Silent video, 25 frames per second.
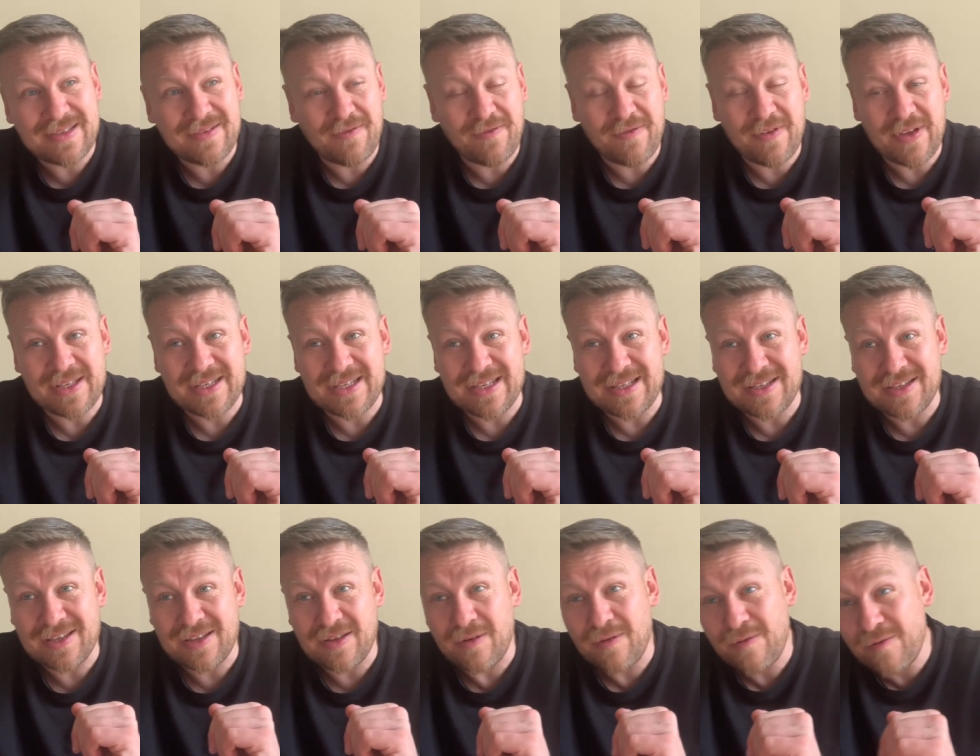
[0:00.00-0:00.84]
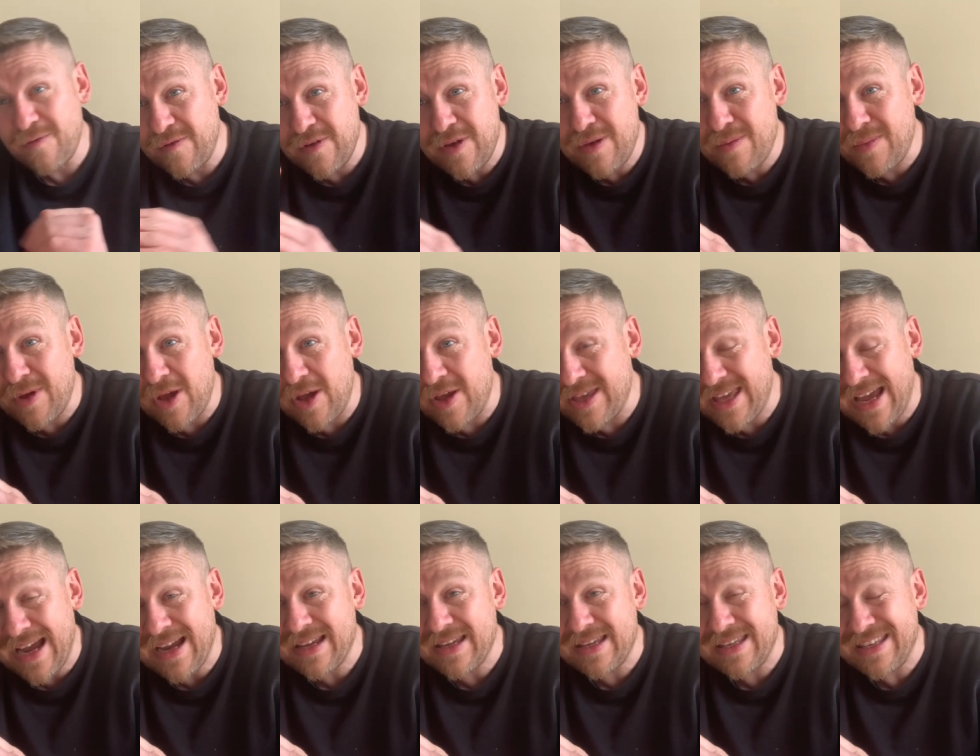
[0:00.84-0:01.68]
fit into the
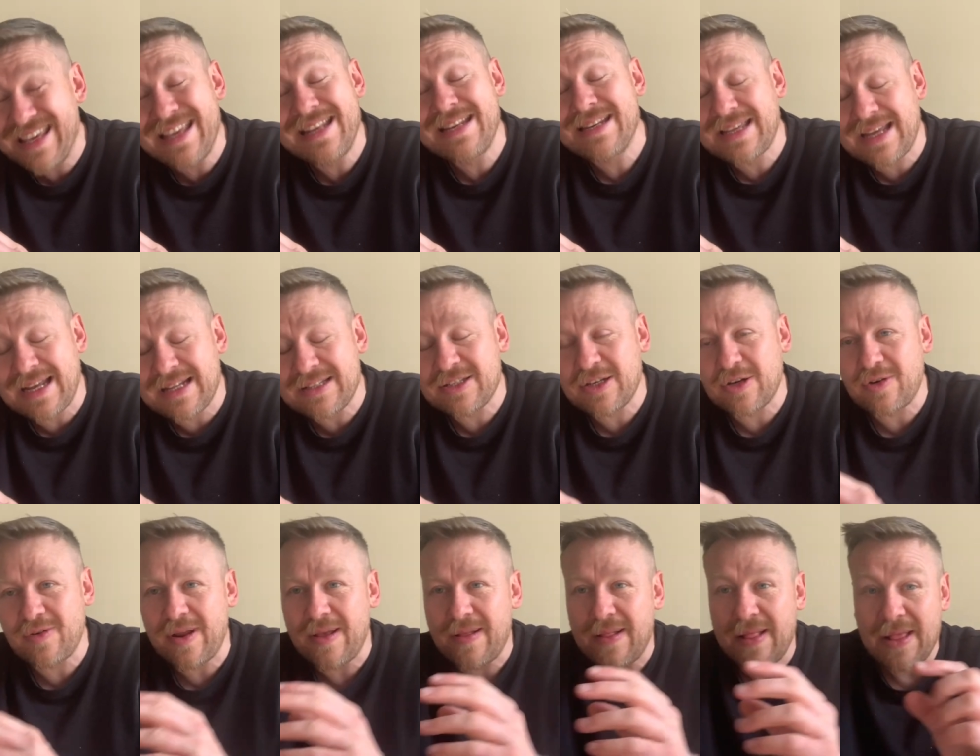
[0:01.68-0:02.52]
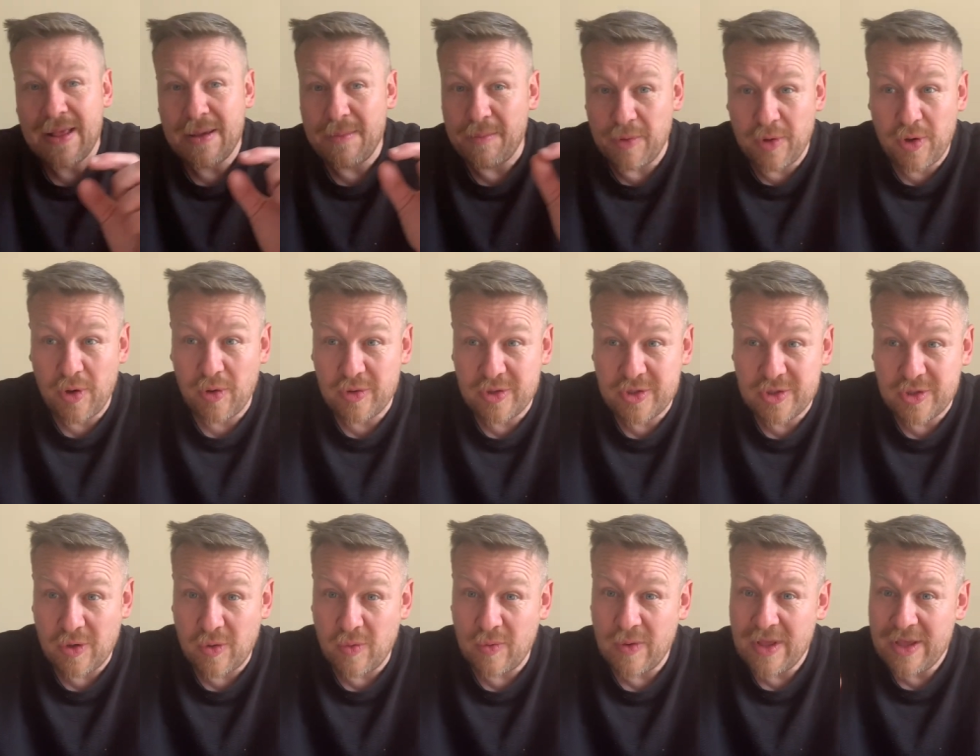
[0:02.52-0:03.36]
yin category. But
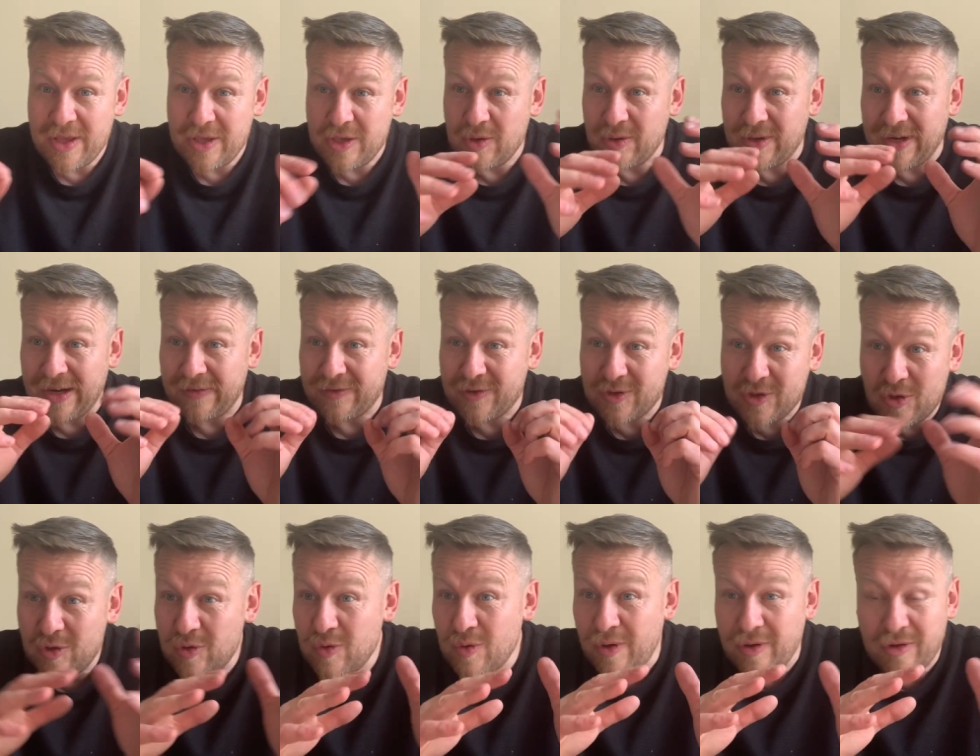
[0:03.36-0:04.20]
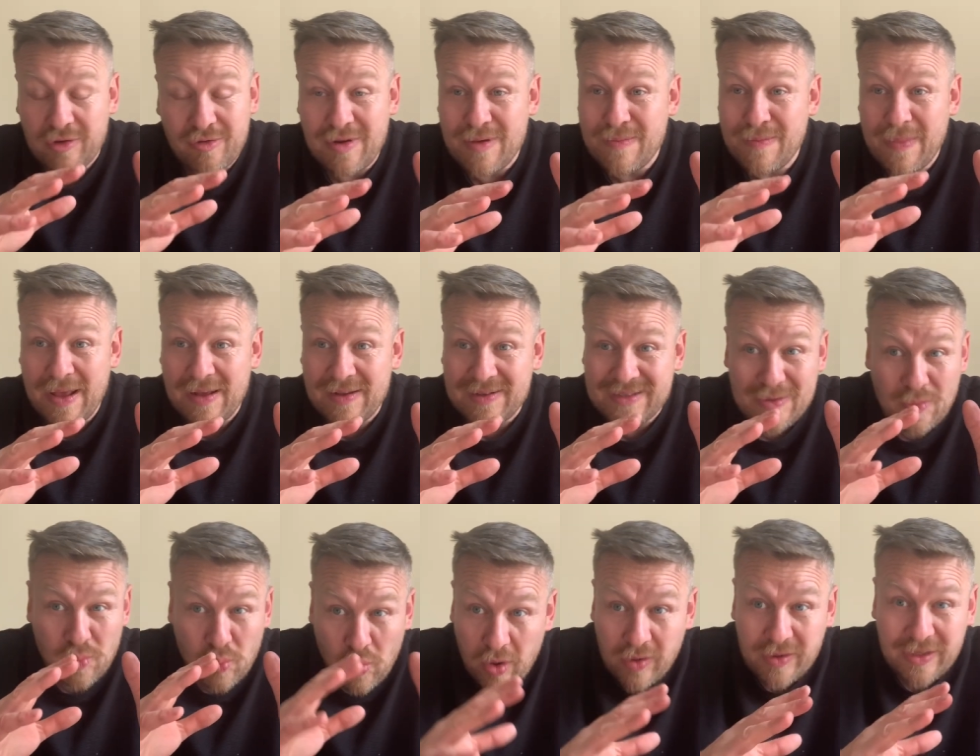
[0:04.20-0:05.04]
also you can have two or three males
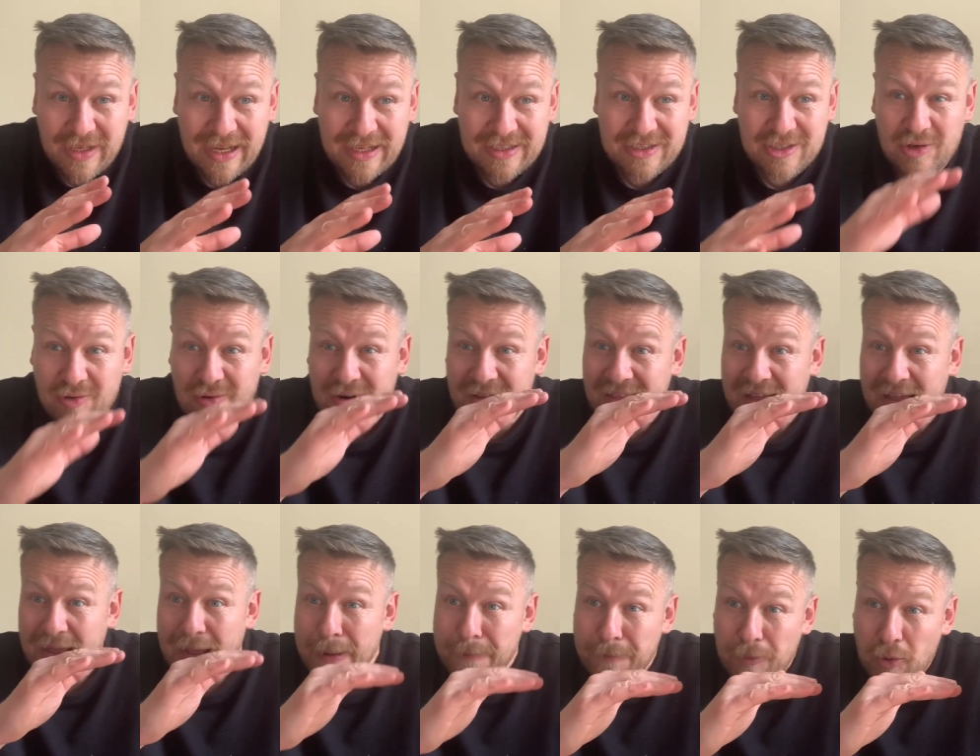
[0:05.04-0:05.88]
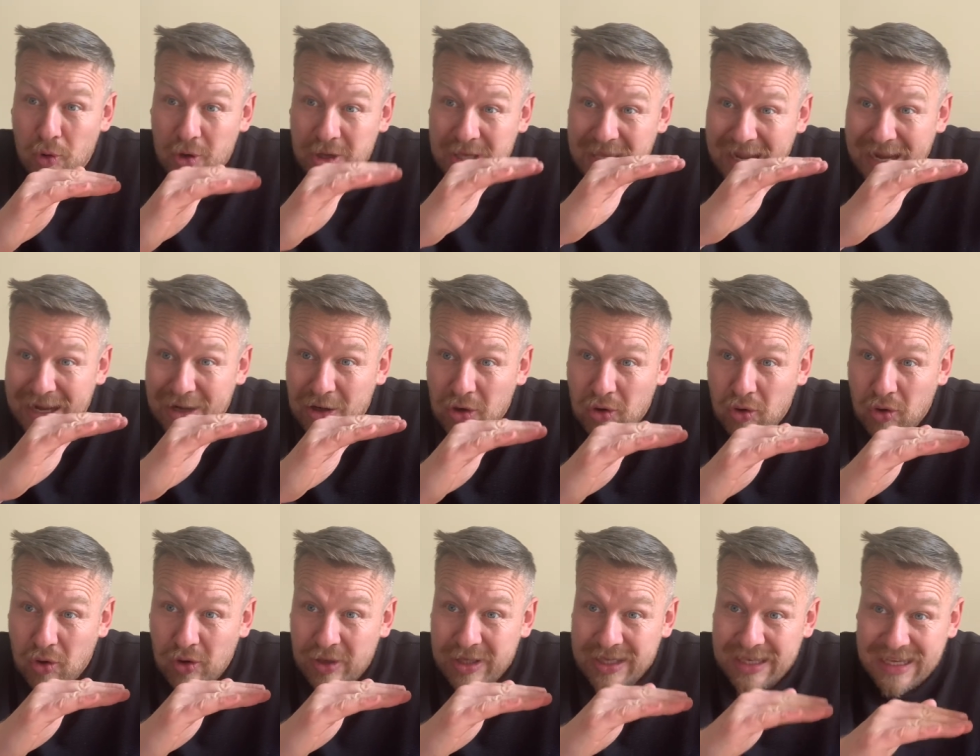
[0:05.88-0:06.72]
in one category that are more yang
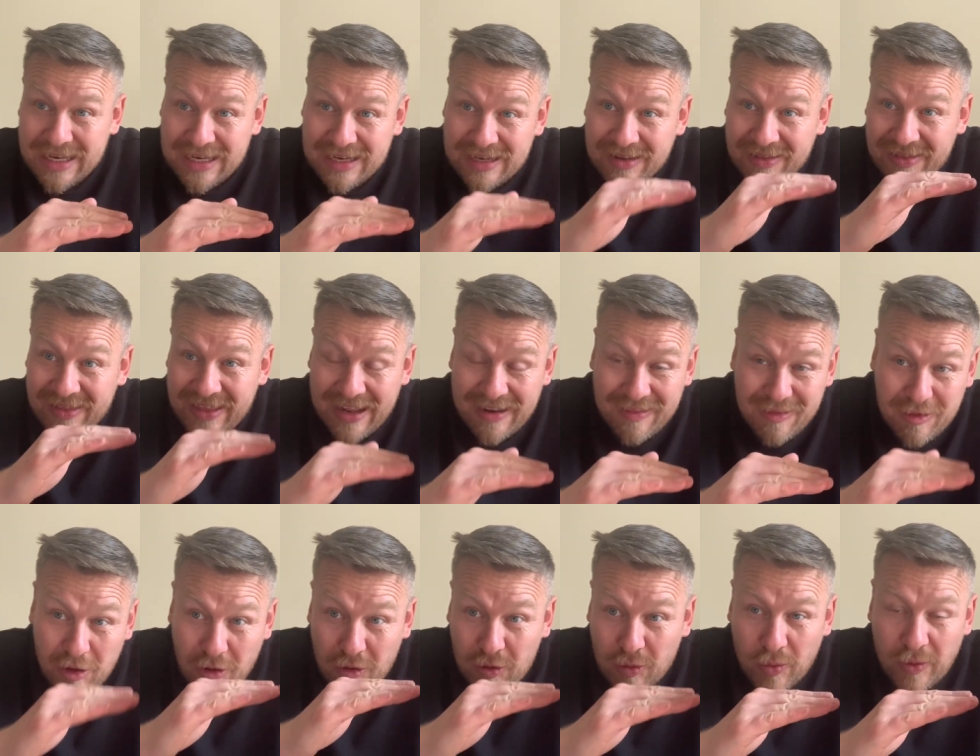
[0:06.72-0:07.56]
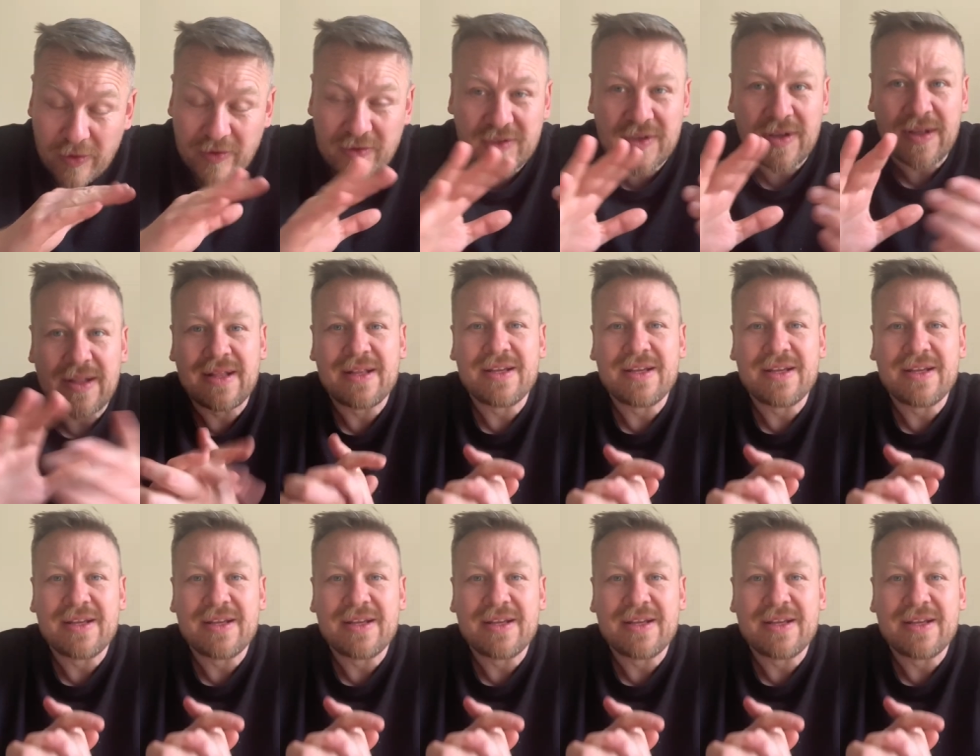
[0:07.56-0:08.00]
or yin than the other ones.